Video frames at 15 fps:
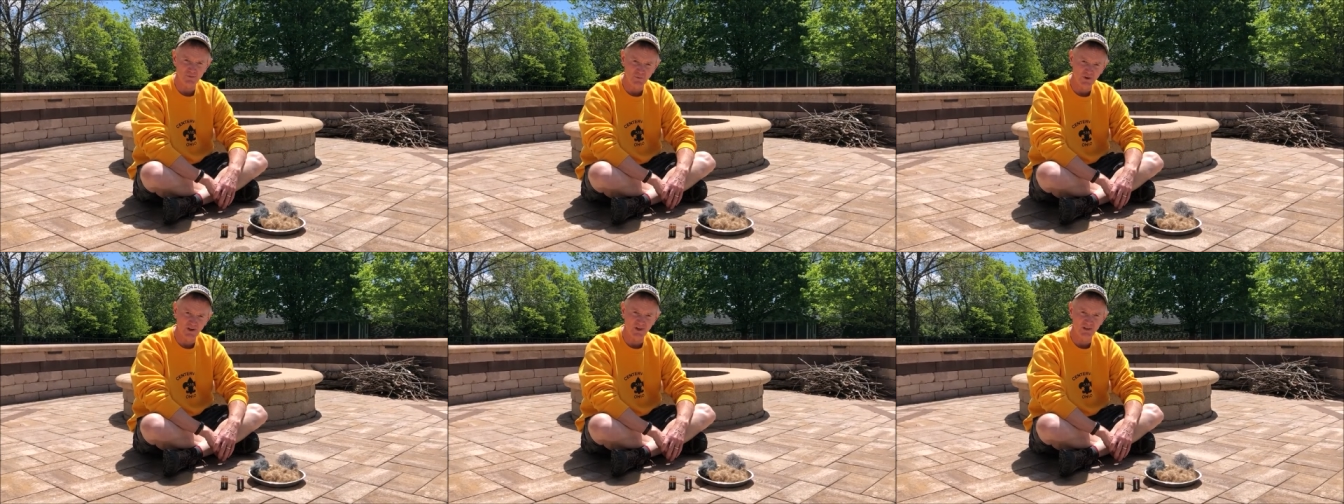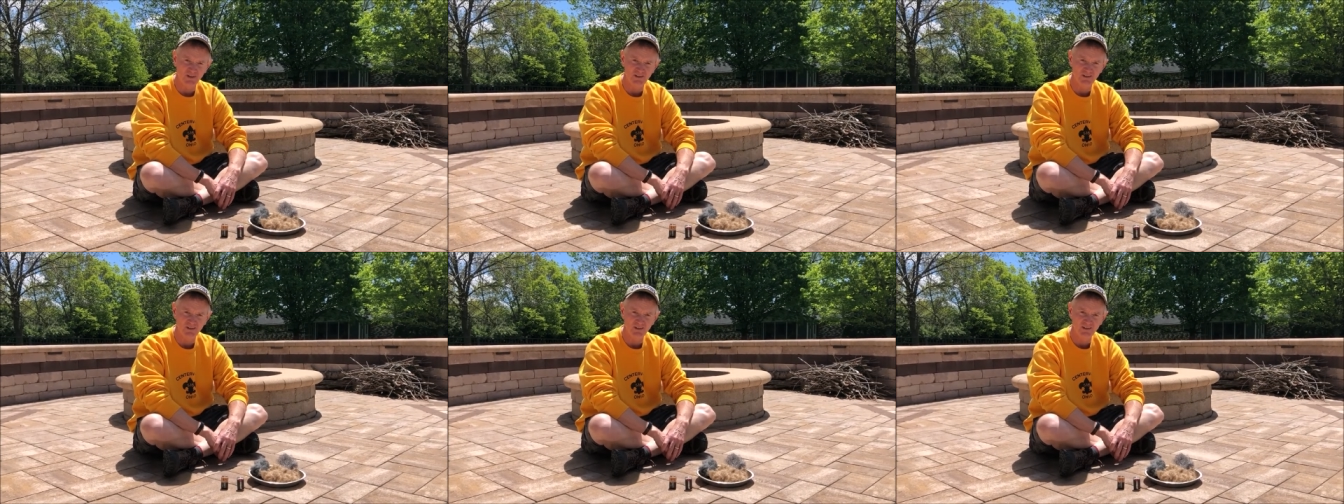way
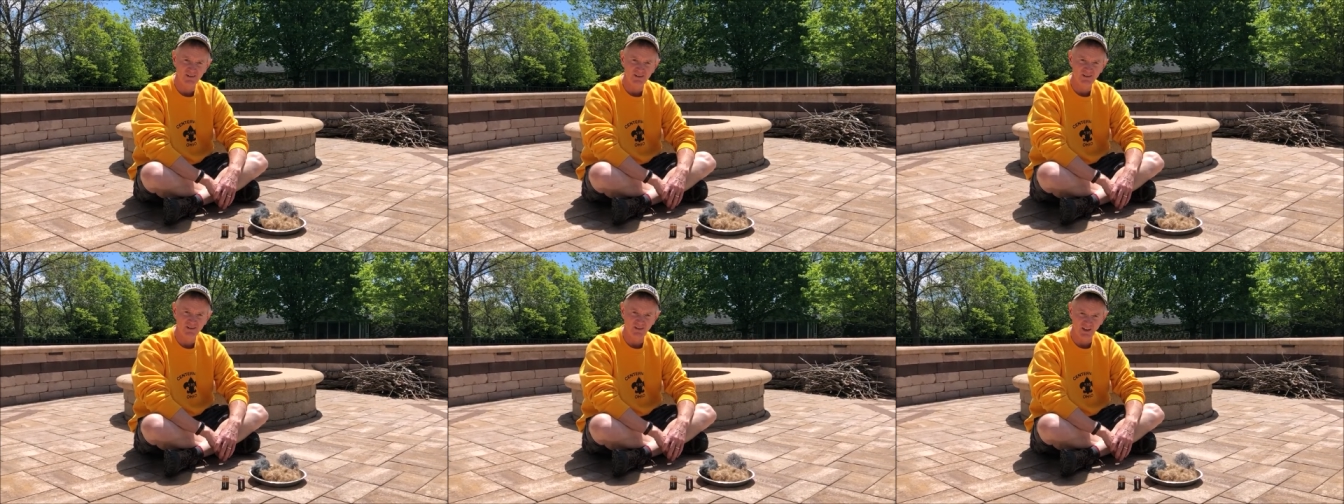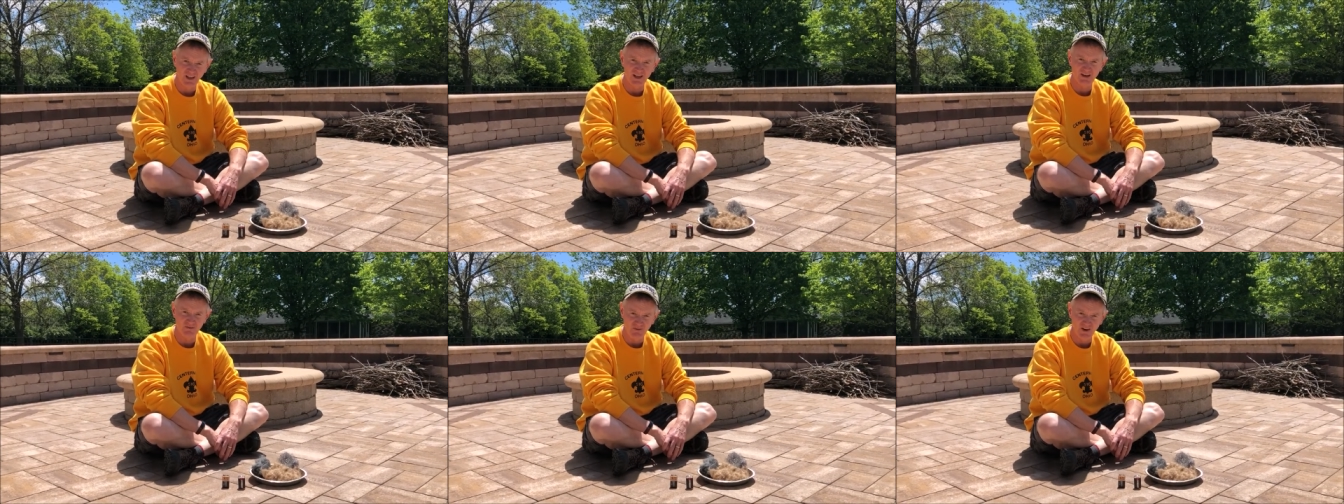to
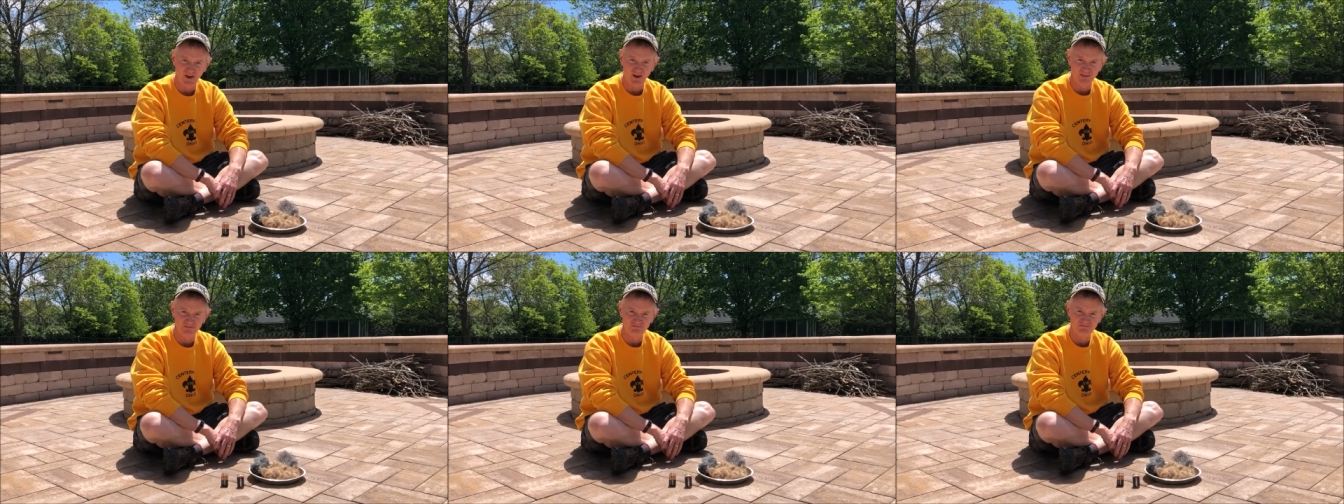light a fire.